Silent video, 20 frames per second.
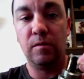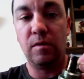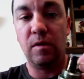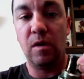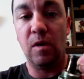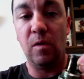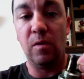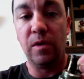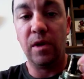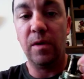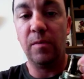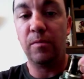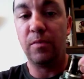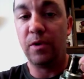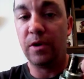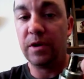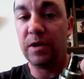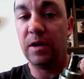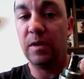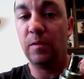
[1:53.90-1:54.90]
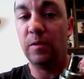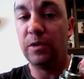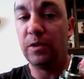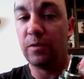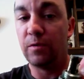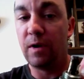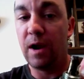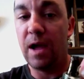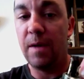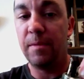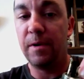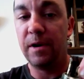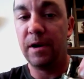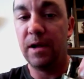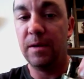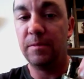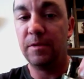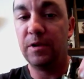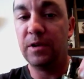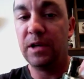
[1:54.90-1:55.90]
Hold up pretty good when you're wrapping it
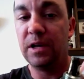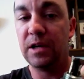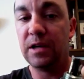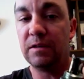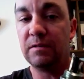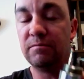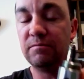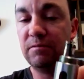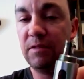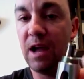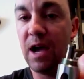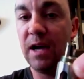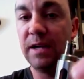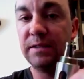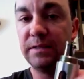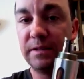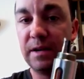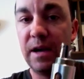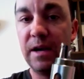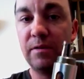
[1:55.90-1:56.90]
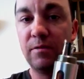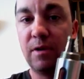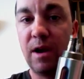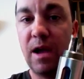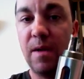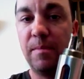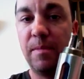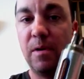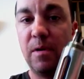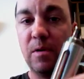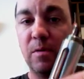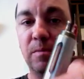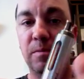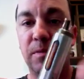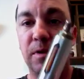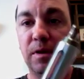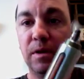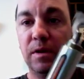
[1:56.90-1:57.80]
up. You can get a nice tight wrap on them.